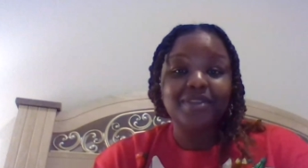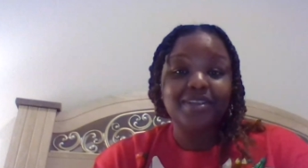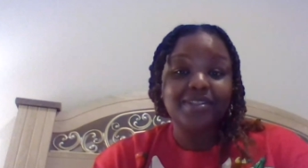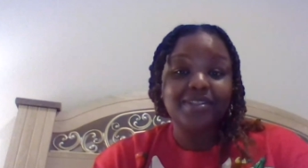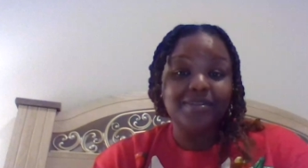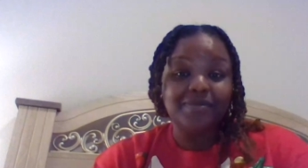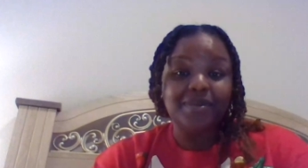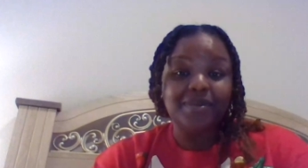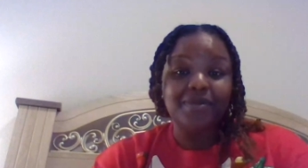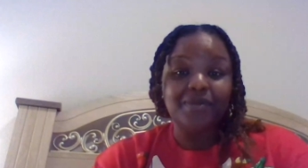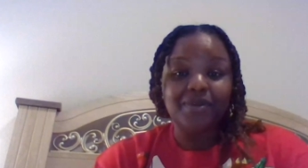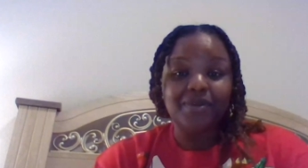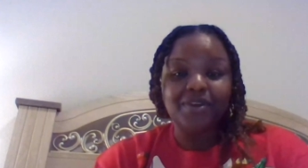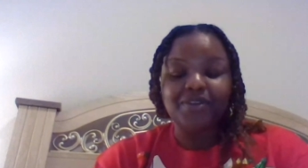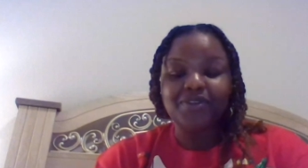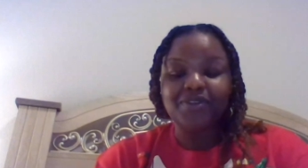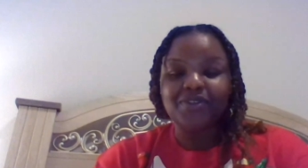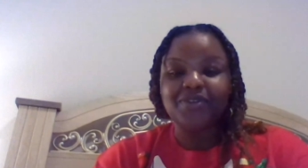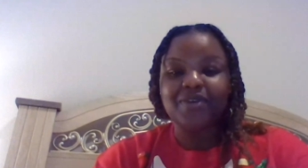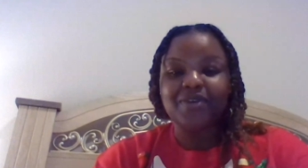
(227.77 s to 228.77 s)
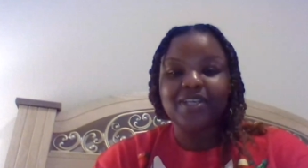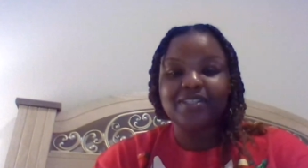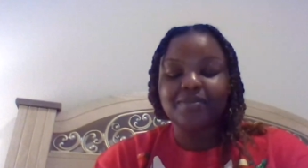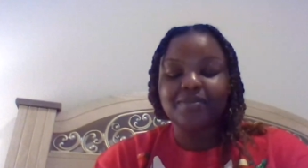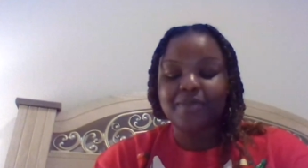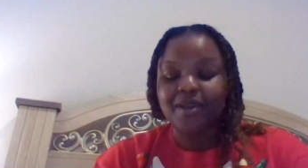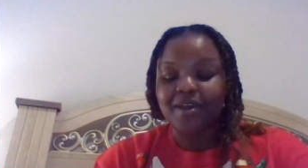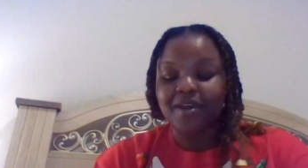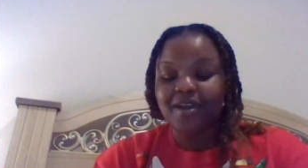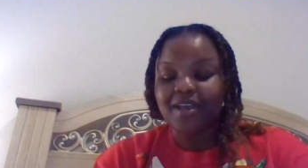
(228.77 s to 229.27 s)
That's something we're used to as
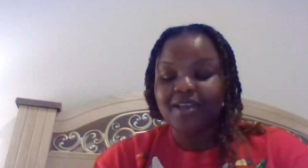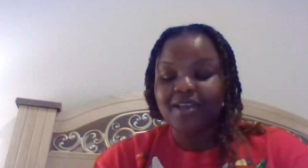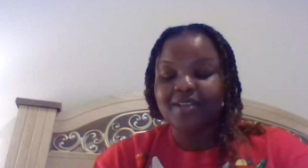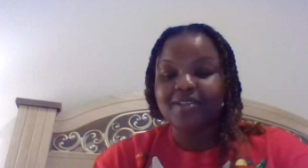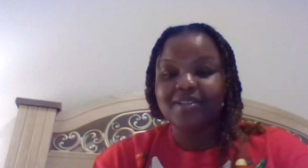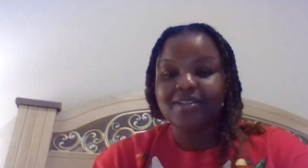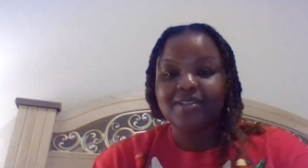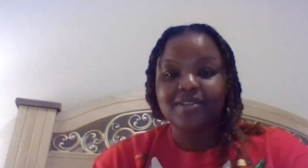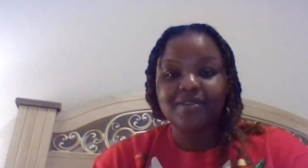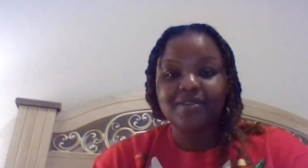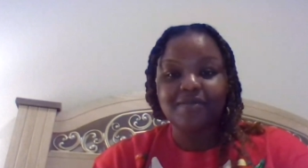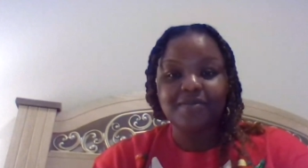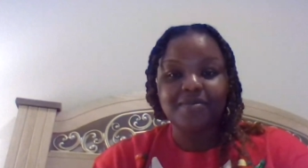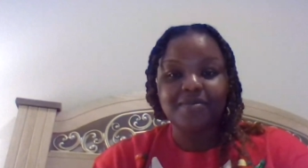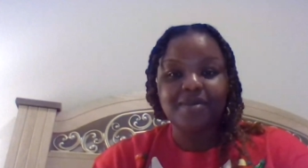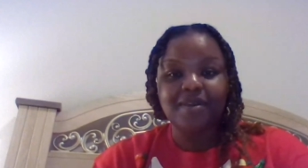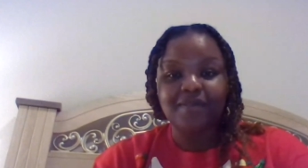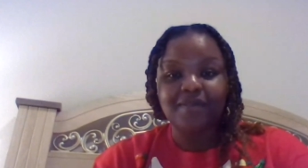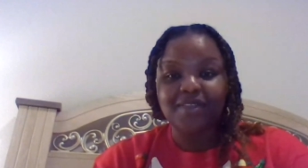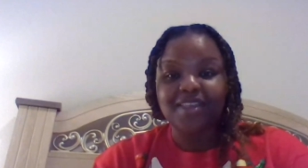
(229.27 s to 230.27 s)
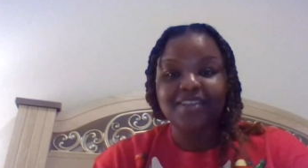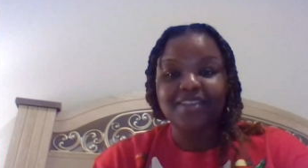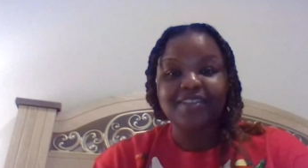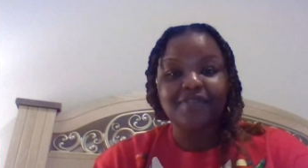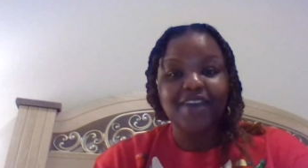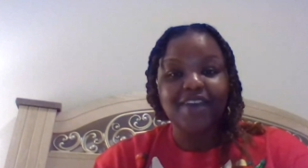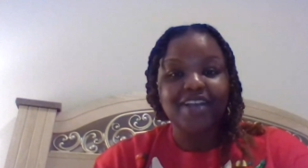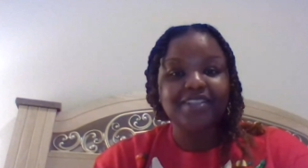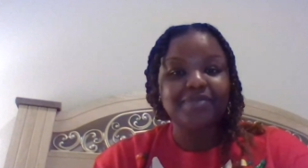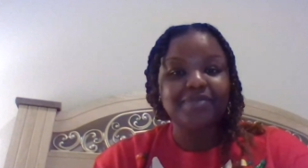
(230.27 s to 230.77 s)
Americans is everything's
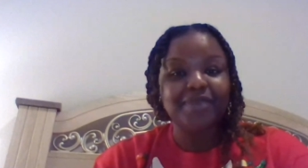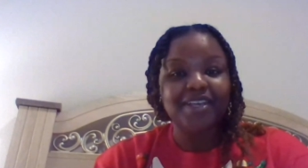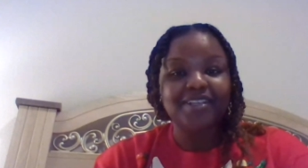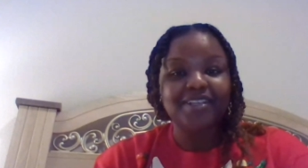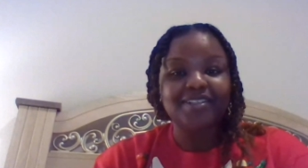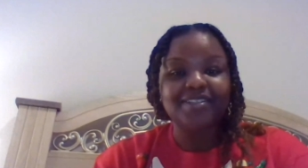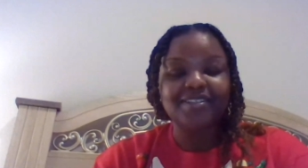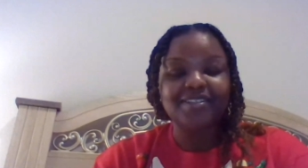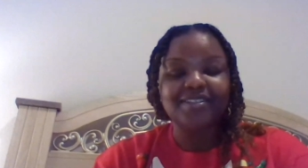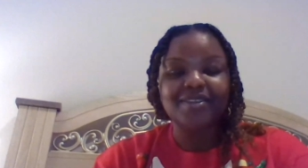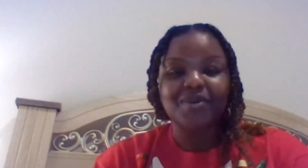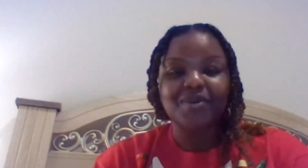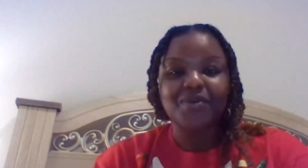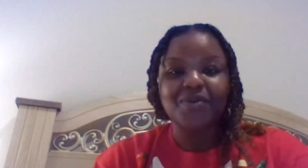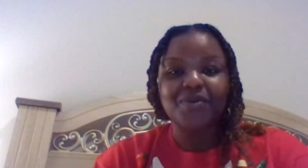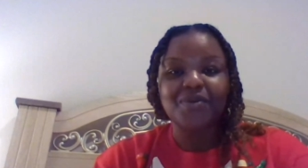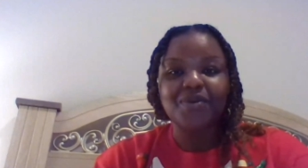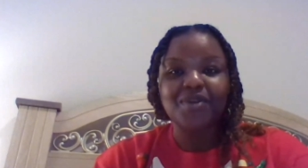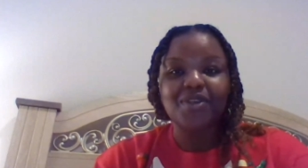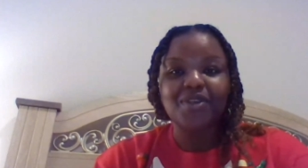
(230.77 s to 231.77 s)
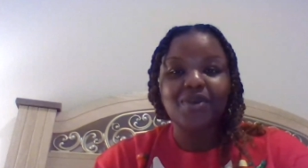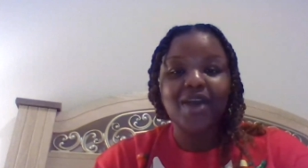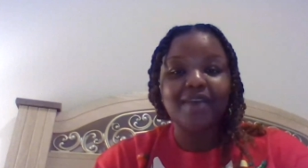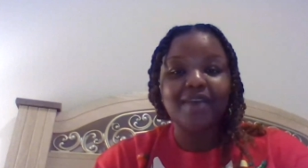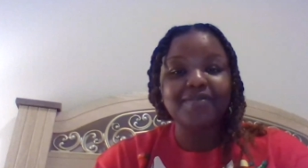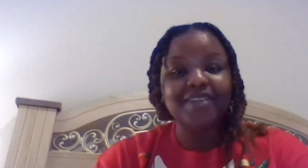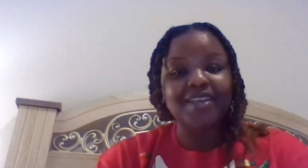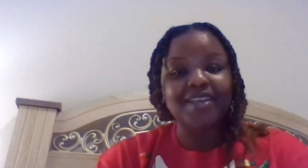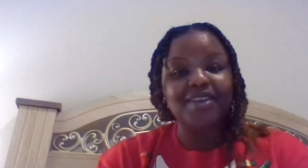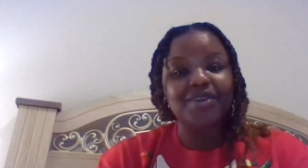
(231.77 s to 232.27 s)
fast paced. So you
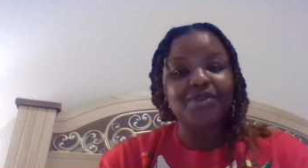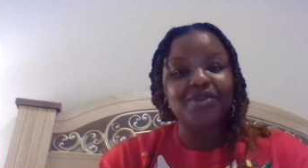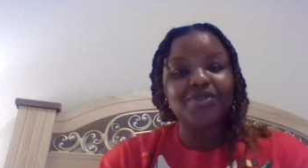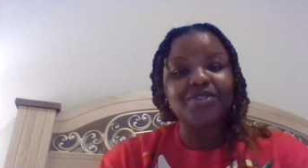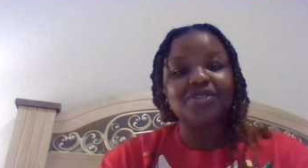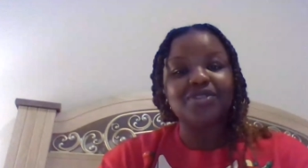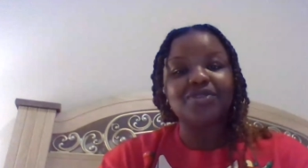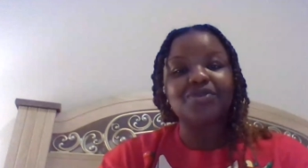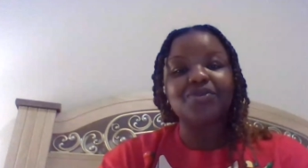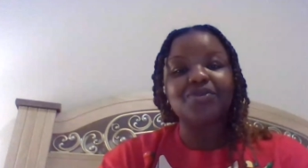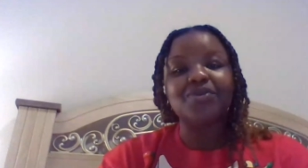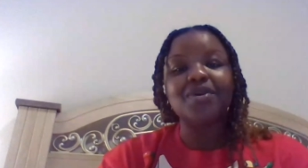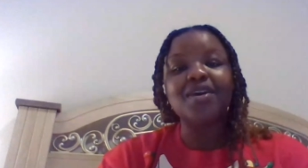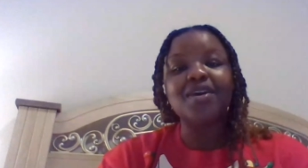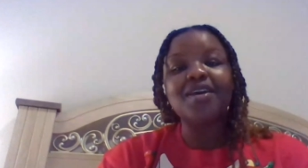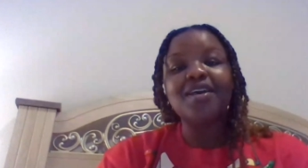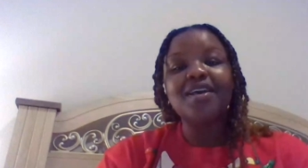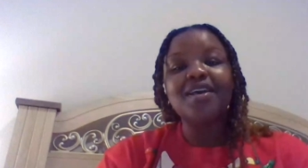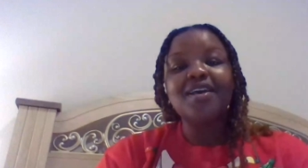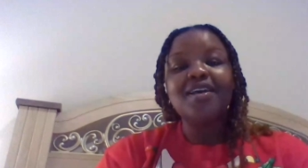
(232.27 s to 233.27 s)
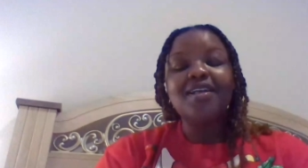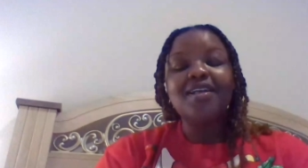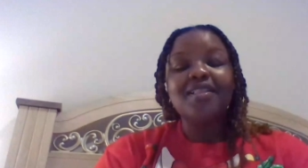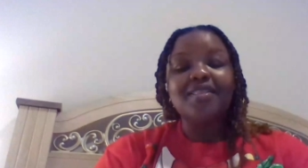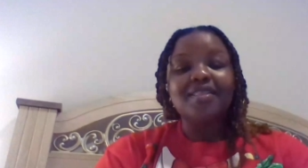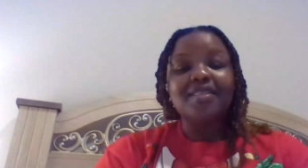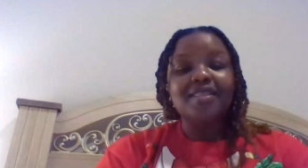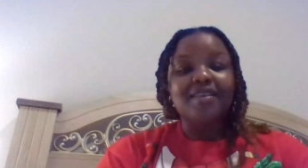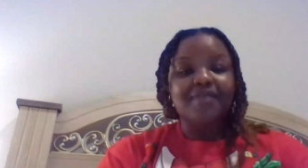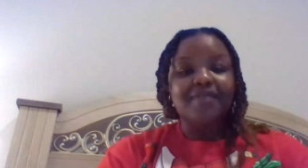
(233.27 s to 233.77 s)
have to get used to
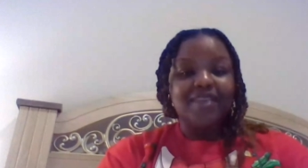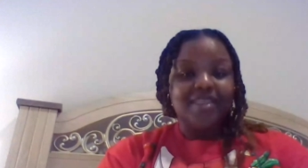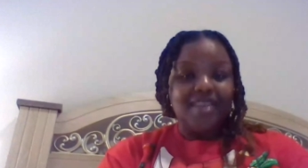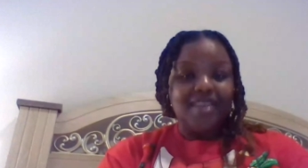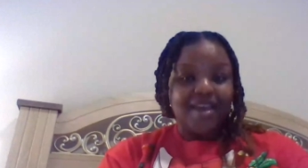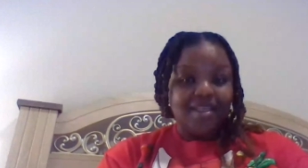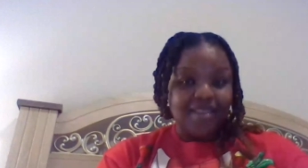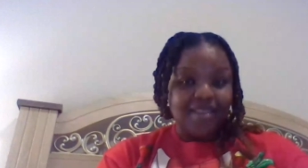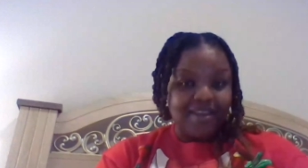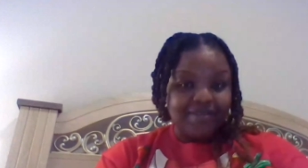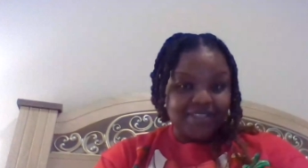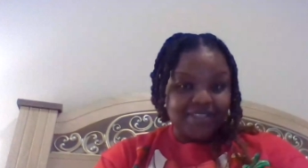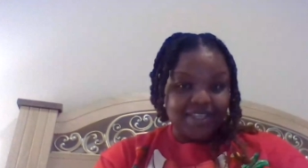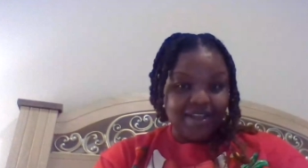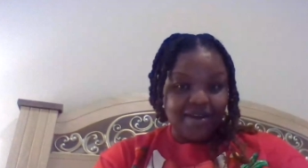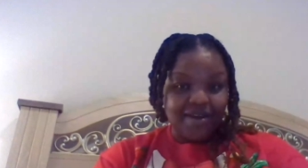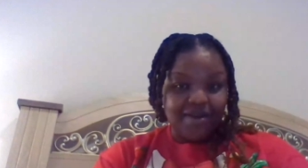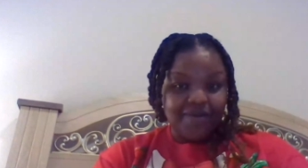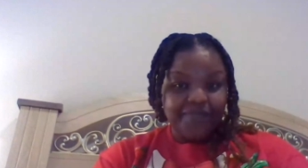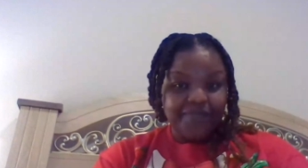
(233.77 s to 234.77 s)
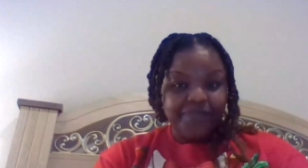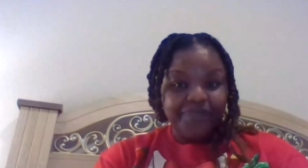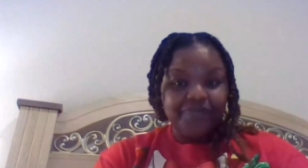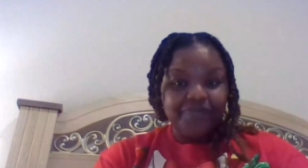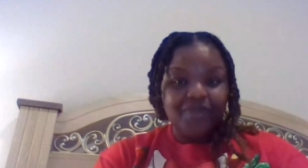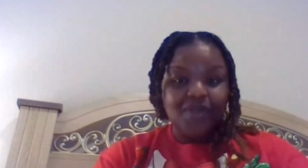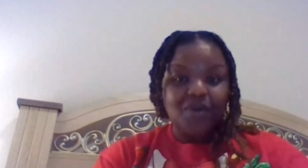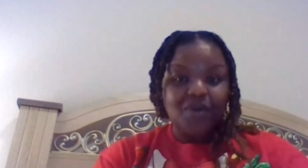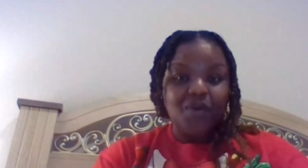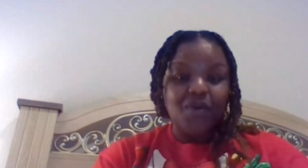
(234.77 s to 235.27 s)
living that lifestyle
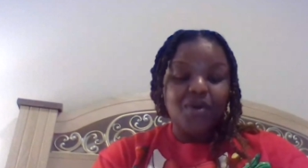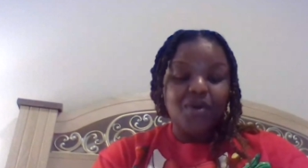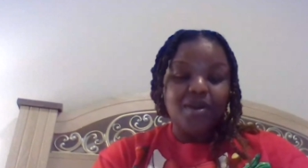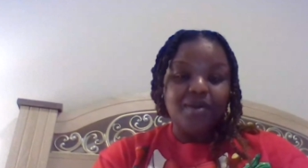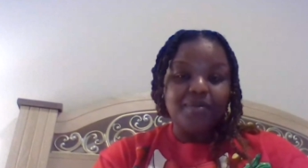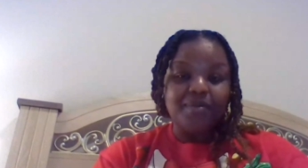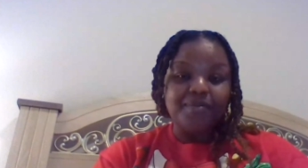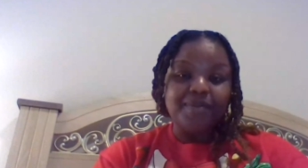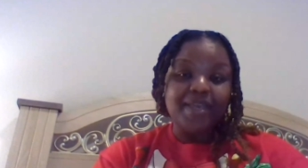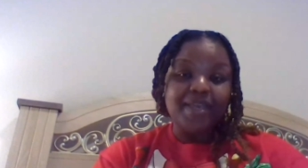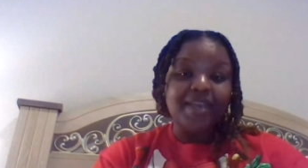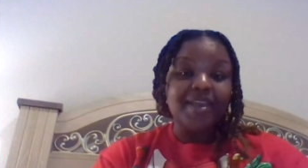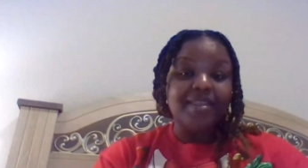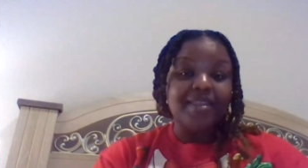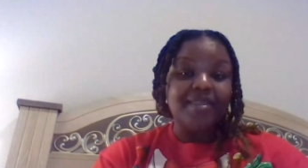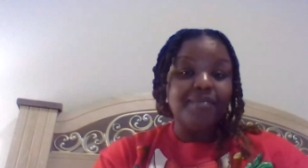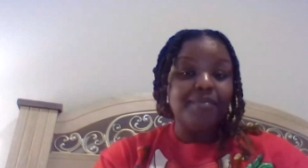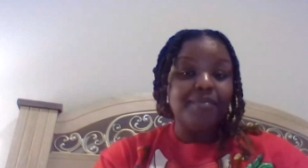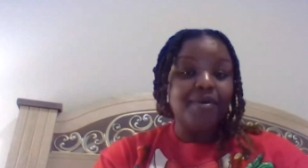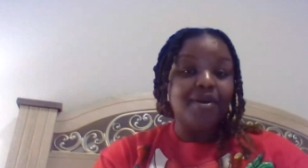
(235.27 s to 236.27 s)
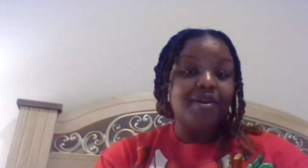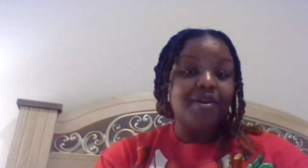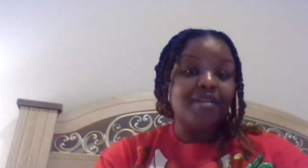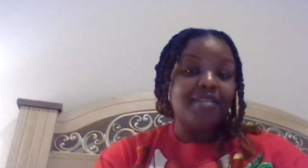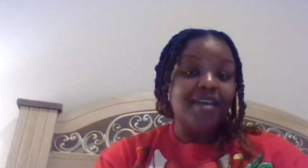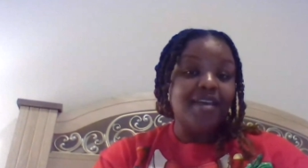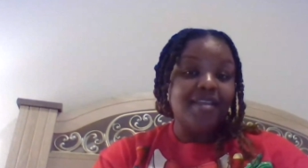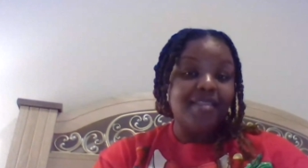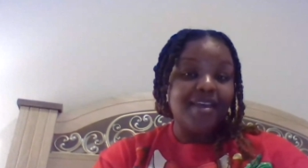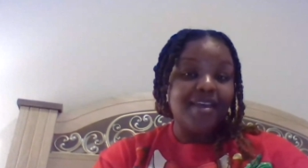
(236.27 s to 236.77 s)
or being in that part
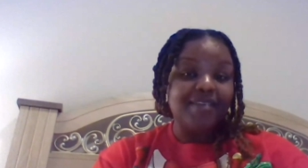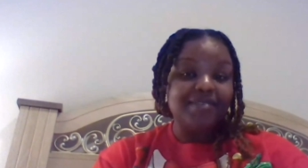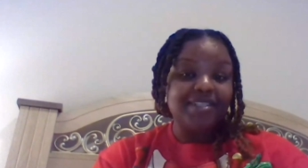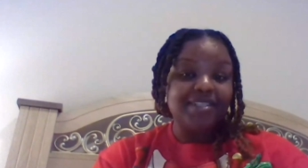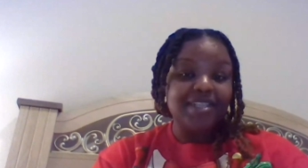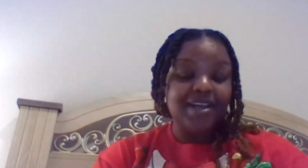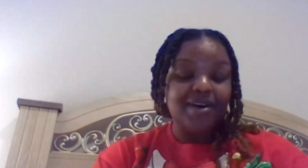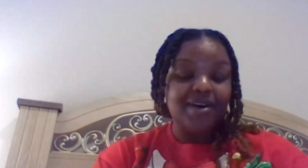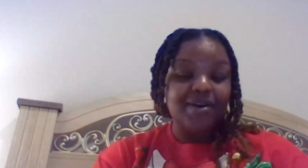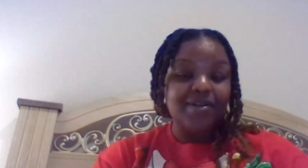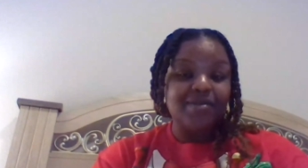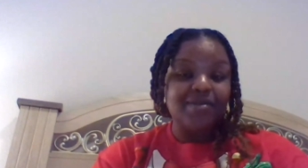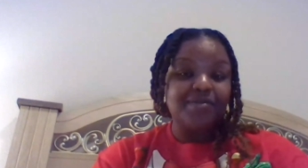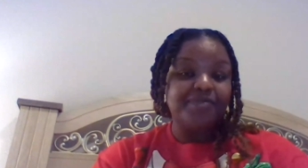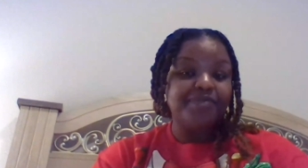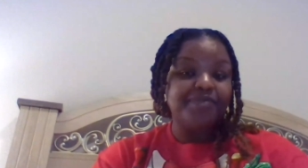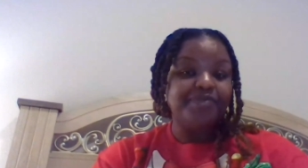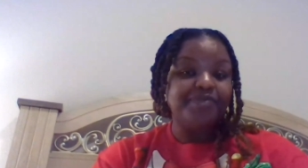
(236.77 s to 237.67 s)
of that lifestyle.